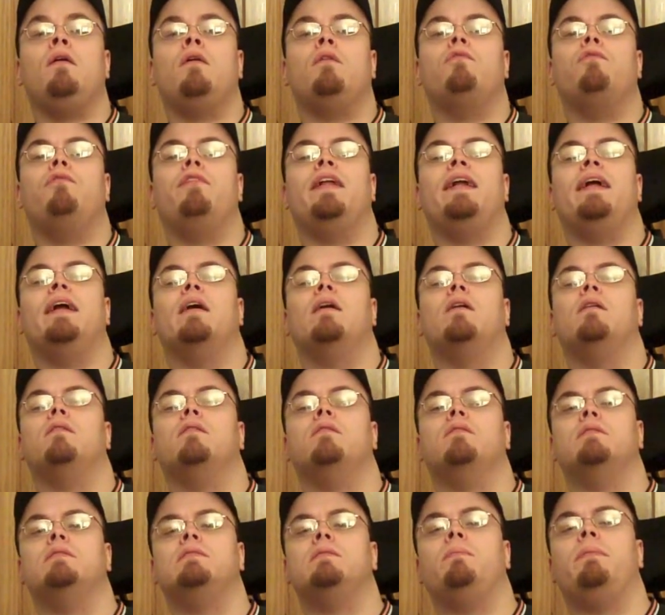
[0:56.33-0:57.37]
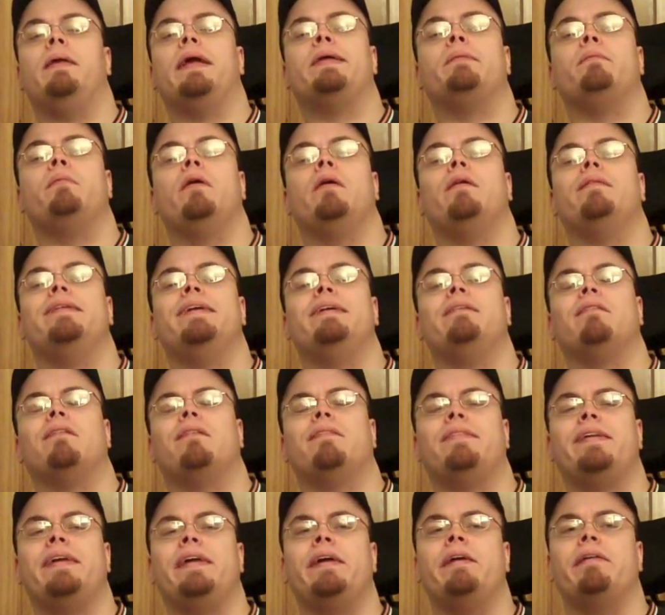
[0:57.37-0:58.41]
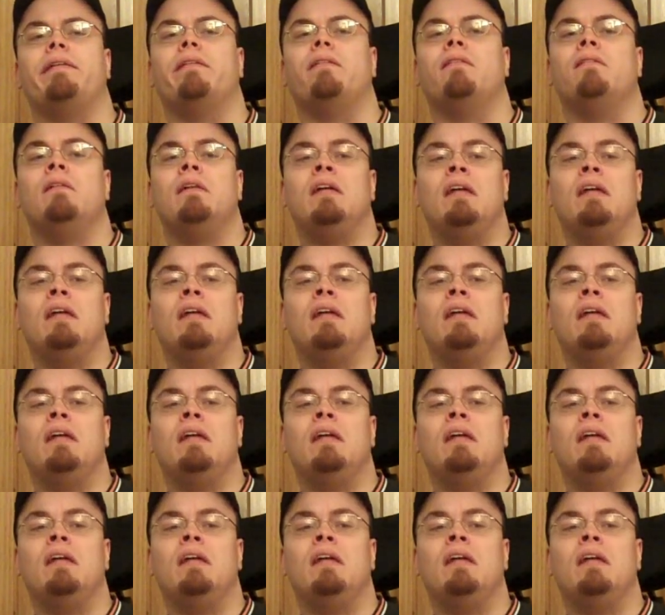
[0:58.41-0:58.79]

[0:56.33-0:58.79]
videos, a big movie review,